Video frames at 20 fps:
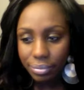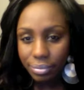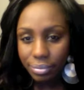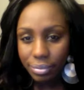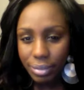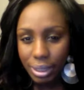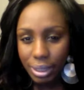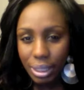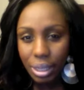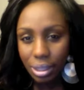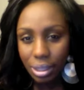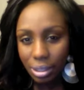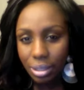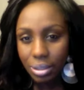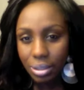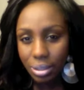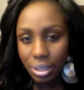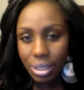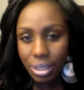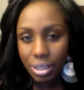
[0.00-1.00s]
Yeah,
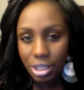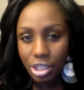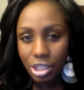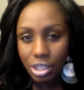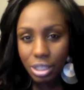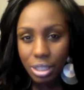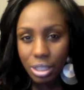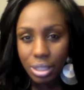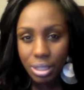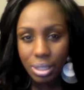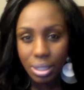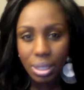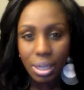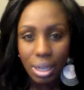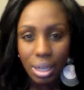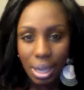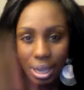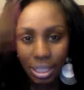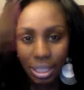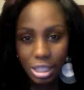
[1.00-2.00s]
it's that serious that it
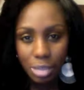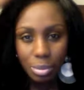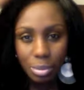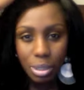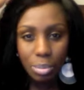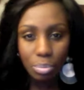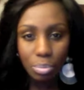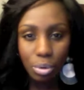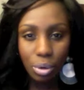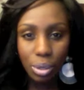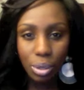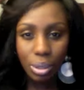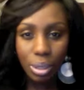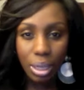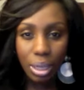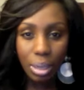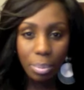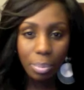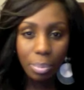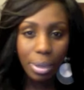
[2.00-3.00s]
has to be broken
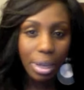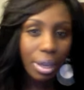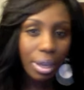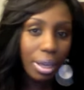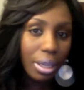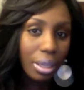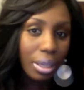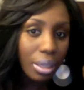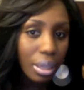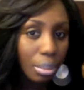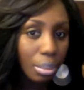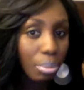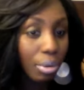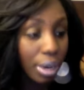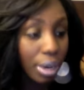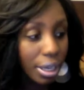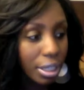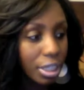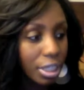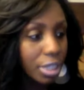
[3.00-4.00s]
up by the
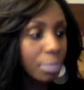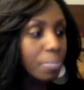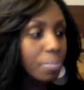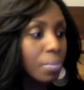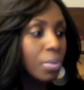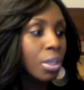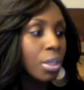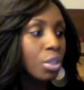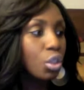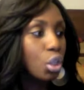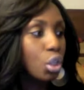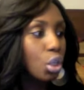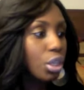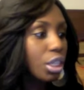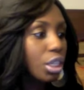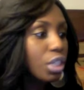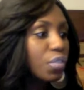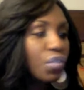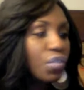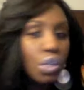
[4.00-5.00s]
brands. So
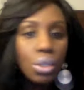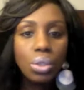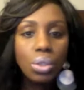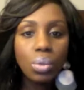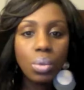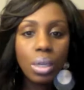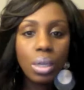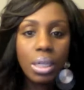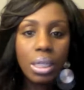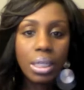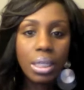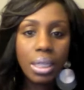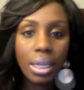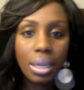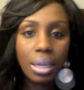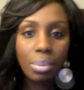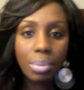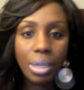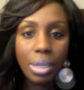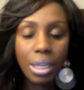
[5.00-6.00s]
this first one is going
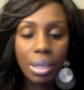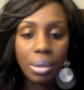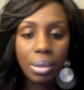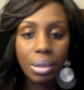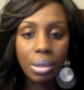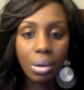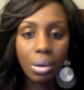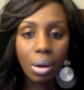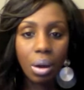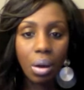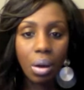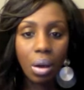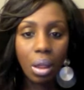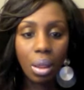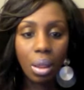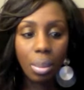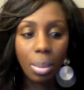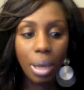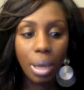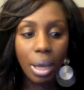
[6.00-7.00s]
to be
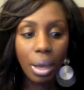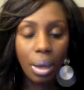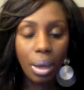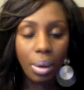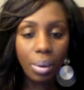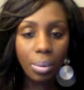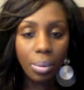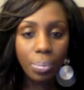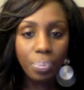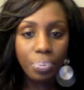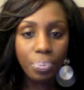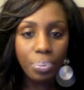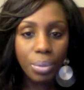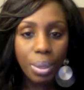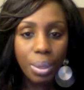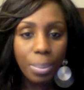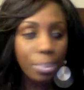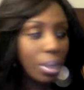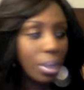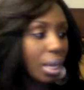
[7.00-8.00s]
all about
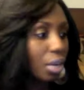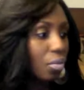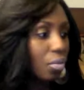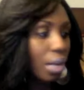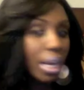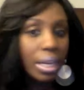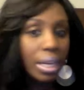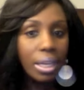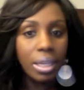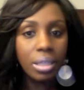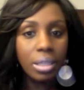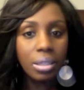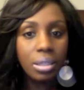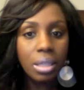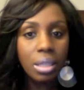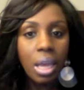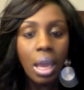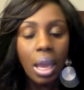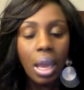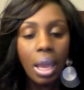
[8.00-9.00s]
Black
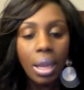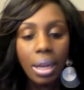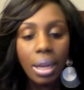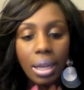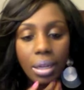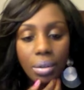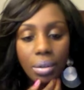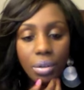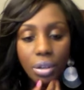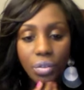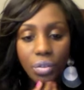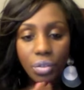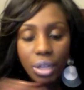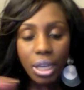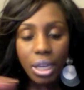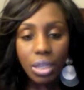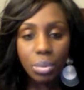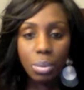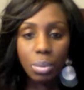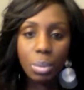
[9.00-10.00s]
Radiance. And I don't know if you
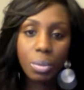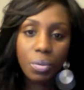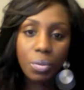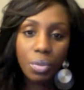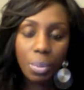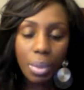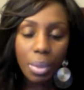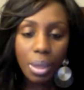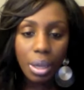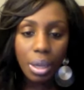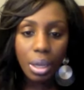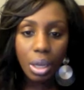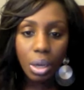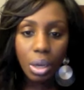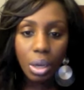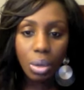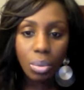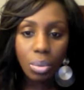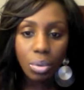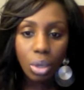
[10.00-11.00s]
guys remember from the
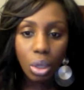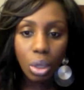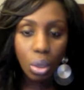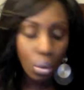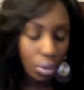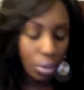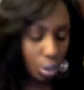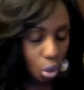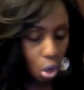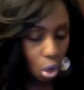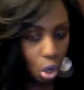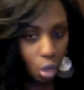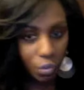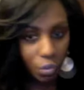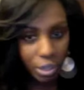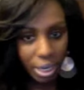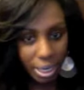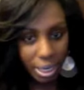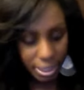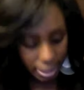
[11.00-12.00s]
clothing haul
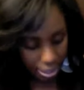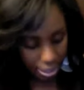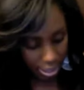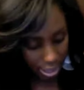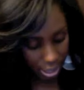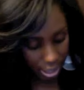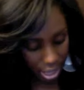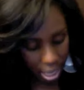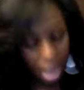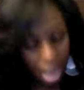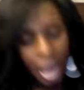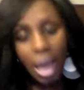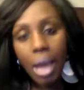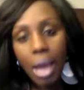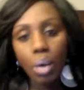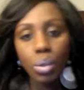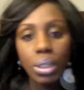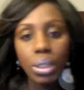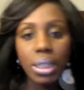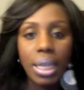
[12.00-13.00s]
that I did, I
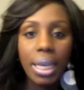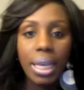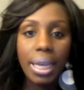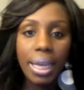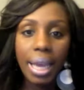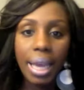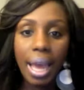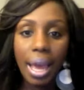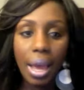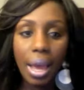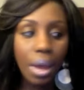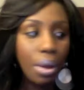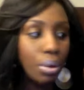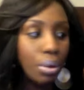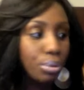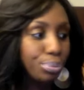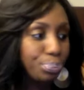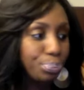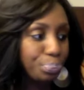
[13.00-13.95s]
was saying how